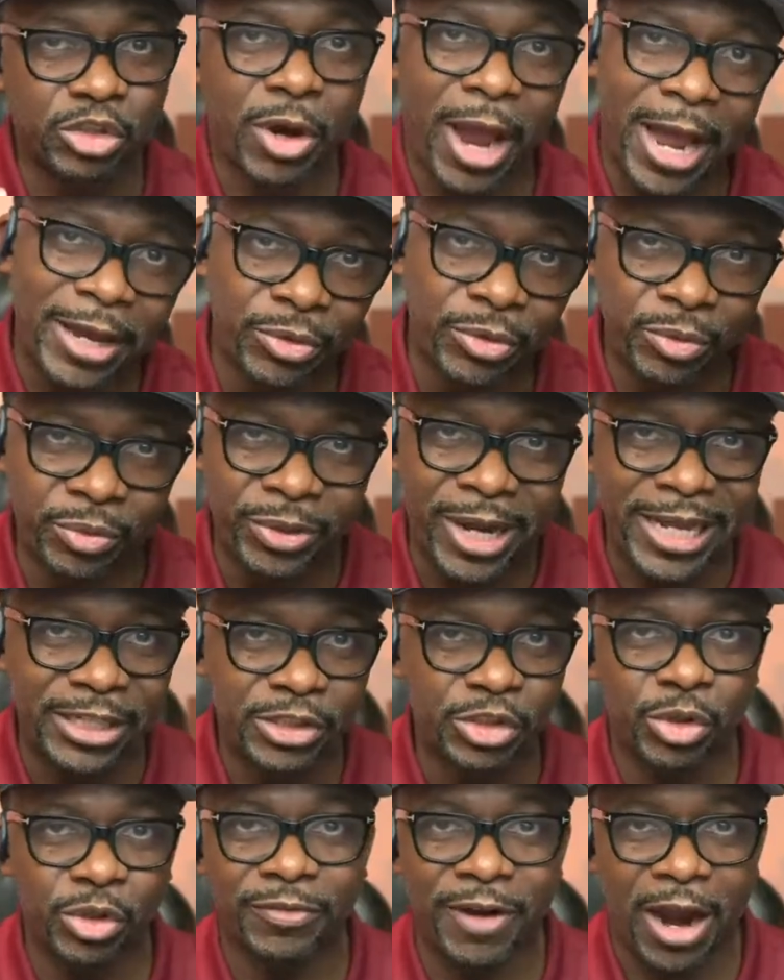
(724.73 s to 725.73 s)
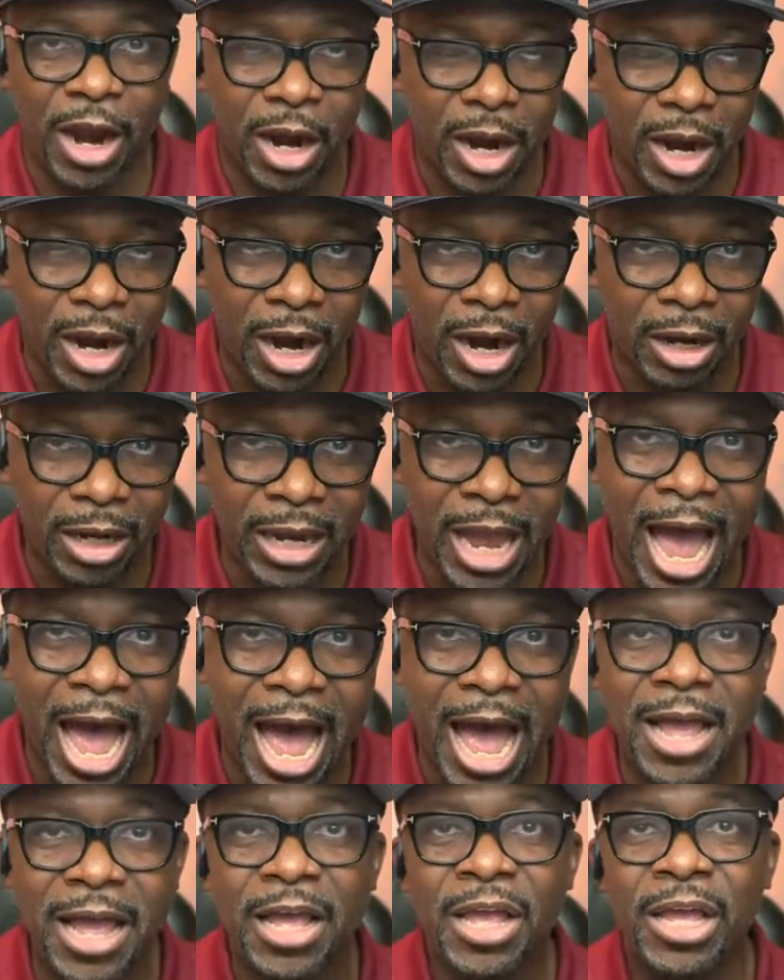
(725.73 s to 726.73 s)
to the triune nature of our, our
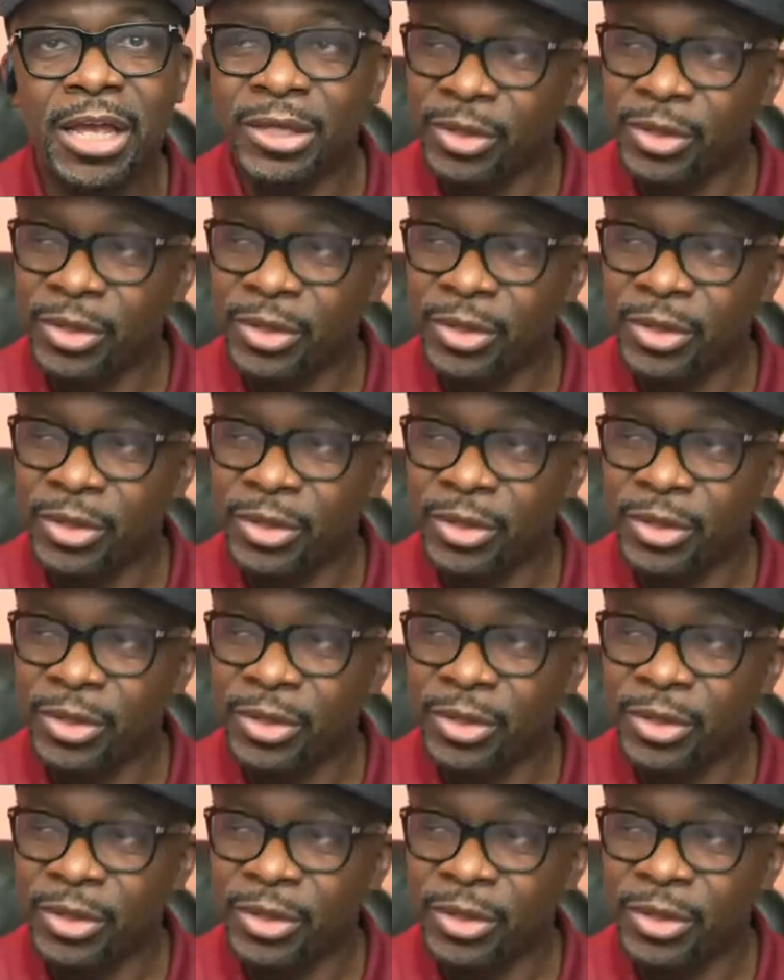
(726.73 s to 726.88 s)
God.